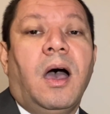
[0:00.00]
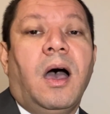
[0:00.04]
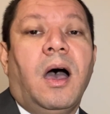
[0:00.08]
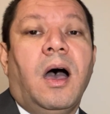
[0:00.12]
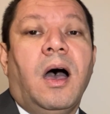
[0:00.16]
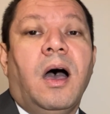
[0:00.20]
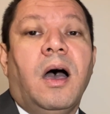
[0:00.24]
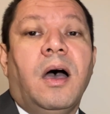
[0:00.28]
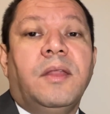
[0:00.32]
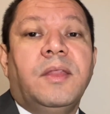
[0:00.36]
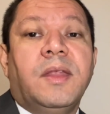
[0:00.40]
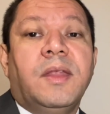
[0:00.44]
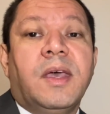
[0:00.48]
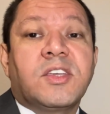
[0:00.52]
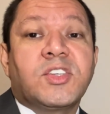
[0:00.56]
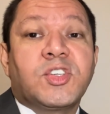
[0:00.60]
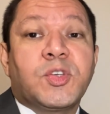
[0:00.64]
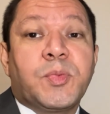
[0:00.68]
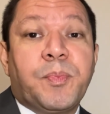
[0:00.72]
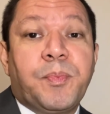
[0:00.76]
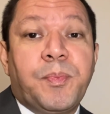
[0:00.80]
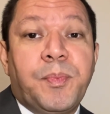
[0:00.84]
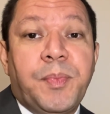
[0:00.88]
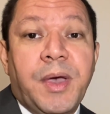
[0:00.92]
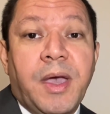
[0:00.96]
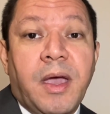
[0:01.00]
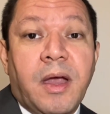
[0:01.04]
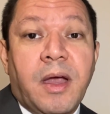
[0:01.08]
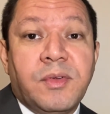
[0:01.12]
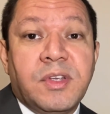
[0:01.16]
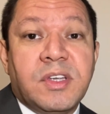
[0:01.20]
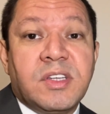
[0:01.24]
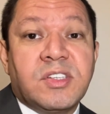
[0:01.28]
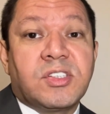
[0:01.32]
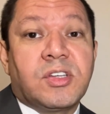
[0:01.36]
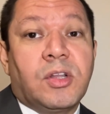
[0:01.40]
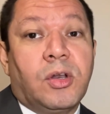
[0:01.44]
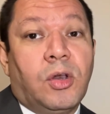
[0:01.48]
An
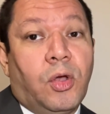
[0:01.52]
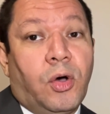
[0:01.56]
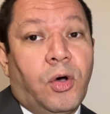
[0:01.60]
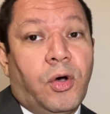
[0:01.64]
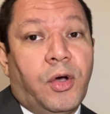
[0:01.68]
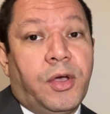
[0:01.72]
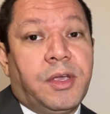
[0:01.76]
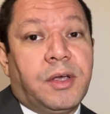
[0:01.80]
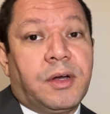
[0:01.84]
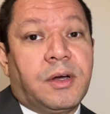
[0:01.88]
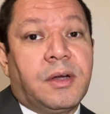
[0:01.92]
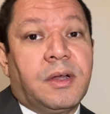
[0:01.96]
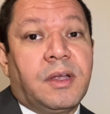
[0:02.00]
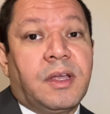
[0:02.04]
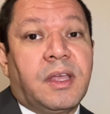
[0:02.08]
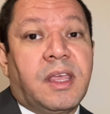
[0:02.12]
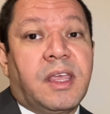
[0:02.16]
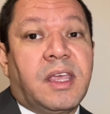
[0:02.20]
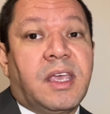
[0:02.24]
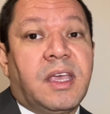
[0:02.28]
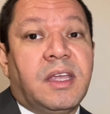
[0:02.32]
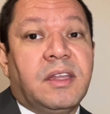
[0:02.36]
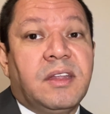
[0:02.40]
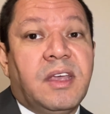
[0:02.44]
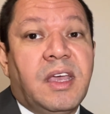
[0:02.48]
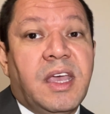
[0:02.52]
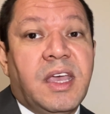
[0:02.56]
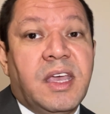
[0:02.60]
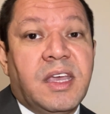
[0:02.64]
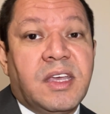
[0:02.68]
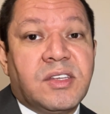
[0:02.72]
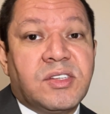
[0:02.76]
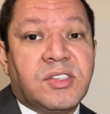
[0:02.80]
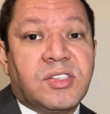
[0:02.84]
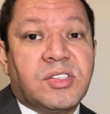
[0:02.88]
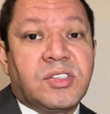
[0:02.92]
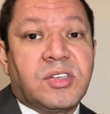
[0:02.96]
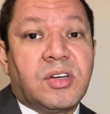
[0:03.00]
experienced lawyer can
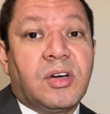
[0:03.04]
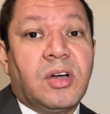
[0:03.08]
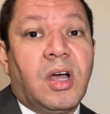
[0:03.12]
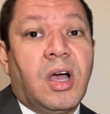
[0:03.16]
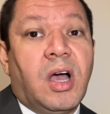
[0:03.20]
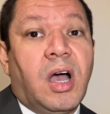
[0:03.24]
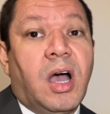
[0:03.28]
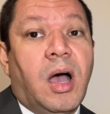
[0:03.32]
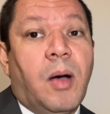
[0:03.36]
answer